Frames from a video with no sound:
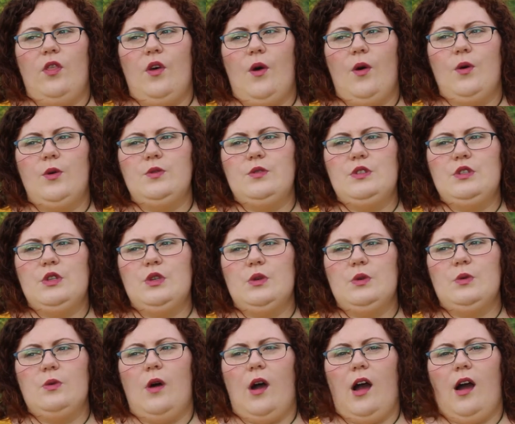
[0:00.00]
those
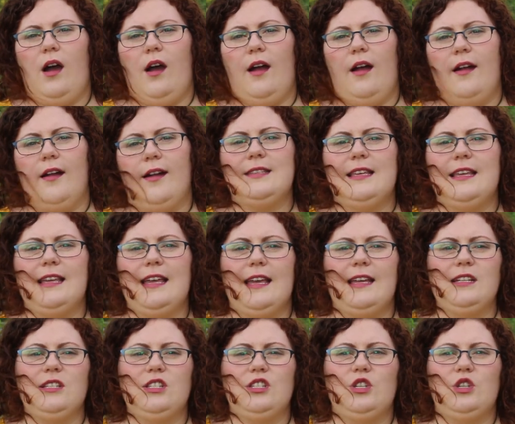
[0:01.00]
who are
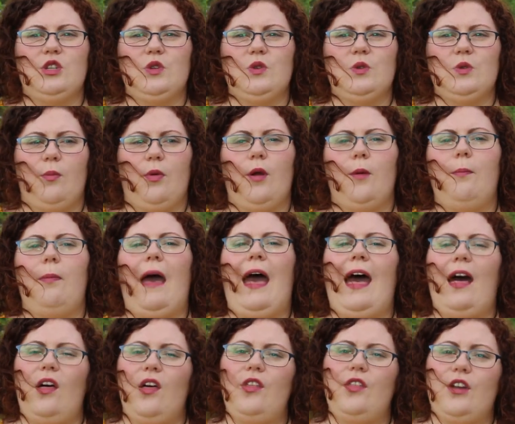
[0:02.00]
seeking to
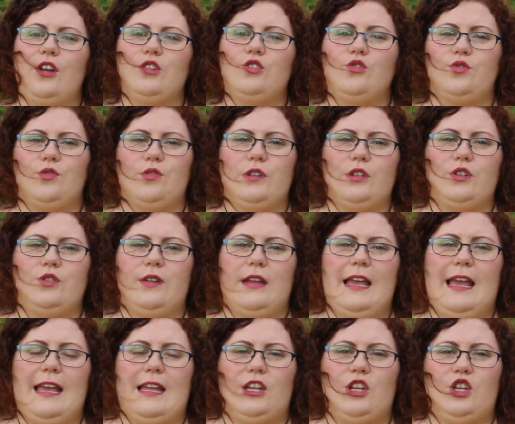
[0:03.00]
propel their
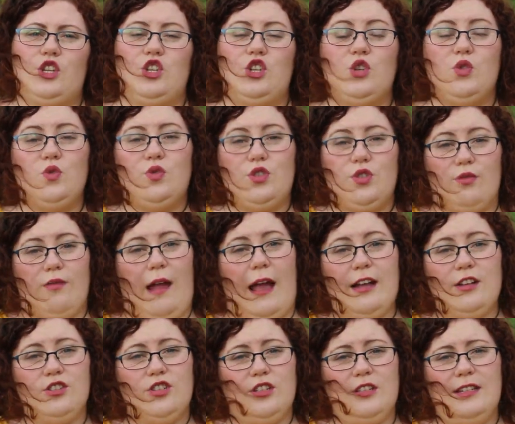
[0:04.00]
Druidry in a new
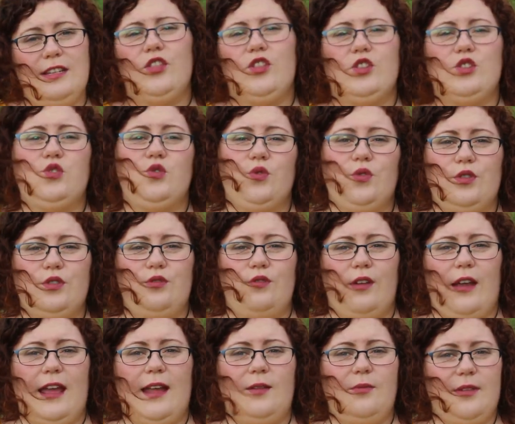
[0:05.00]
direction, the Druid
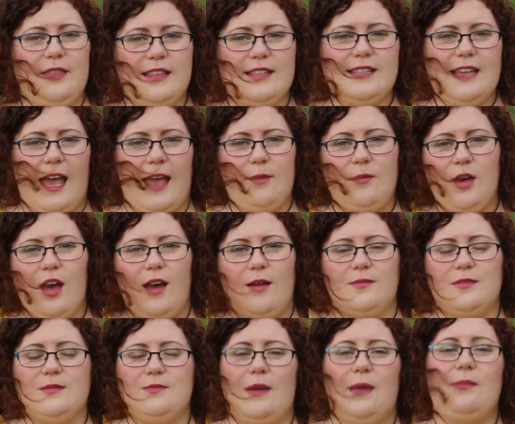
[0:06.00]
grade when the time
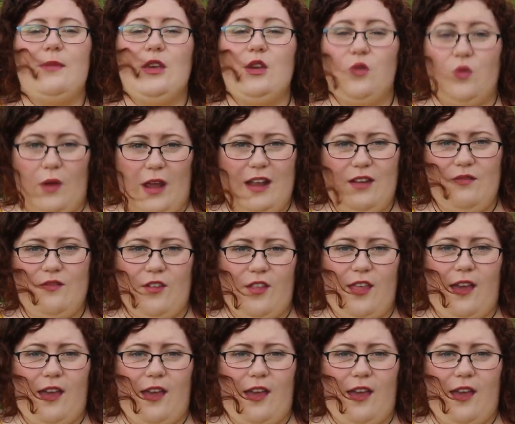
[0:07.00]
comes might be great for